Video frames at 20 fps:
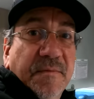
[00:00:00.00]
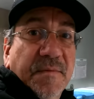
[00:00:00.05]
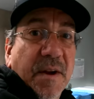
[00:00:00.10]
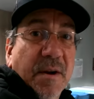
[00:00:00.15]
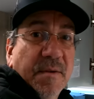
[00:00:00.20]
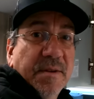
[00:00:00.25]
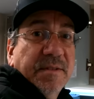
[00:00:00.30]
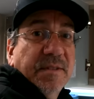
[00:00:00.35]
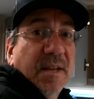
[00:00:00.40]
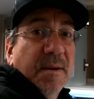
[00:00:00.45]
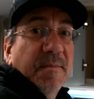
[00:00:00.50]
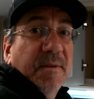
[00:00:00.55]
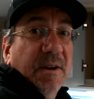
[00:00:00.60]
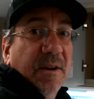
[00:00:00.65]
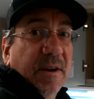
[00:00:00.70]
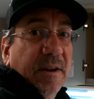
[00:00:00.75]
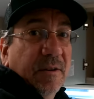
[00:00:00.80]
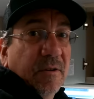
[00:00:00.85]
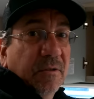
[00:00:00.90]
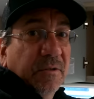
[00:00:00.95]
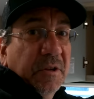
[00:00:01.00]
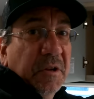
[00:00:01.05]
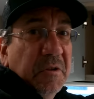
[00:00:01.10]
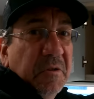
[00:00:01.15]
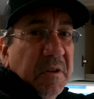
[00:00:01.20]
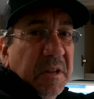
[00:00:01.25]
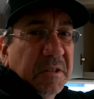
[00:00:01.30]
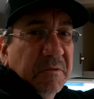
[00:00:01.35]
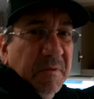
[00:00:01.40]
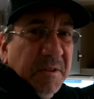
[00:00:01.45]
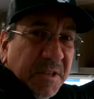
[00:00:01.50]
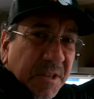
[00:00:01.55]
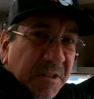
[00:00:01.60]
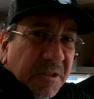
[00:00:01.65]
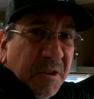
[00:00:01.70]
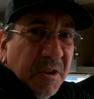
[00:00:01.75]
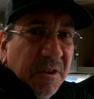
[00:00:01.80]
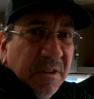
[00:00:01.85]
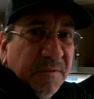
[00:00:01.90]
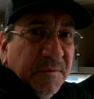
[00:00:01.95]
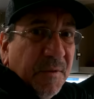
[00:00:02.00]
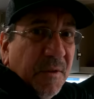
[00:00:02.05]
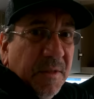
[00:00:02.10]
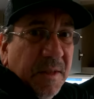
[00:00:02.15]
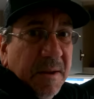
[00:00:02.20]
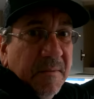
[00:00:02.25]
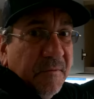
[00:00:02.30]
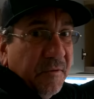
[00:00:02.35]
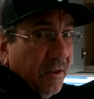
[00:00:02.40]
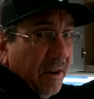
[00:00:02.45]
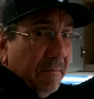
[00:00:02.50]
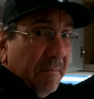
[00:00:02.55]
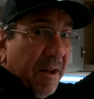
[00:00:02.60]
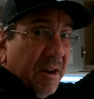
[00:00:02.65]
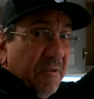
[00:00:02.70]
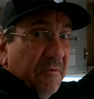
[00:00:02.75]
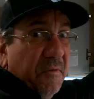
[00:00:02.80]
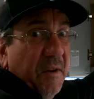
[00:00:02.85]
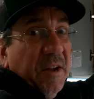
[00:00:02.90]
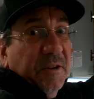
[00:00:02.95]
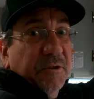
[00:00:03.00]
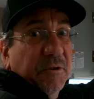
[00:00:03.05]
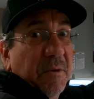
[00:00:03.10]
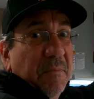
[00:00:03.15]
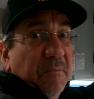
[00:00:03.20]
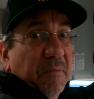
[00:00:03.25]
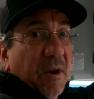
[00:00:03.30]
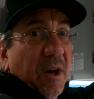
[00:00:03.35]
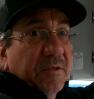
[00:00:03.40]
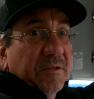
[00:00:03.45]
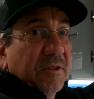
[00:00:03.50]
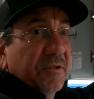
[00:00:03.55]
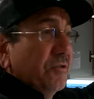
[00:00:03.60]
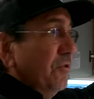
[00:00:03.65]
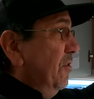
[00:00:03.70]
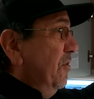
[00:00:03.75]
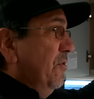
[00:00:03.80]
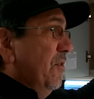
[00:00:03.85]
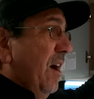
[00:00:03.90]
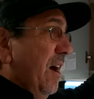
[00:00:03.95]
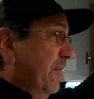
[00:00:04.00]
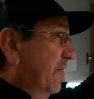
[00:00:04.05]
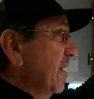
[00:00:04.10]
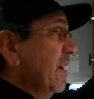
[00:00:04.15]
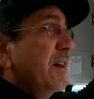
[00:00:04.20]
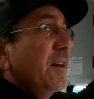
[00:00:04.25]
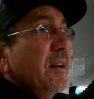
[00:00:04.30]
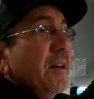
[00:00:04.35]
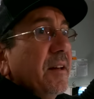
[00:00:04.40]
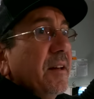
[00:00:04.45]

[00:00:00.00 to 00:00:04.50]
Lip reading: very similar in all the units, which is good for them for the manufacturing process. You know, you have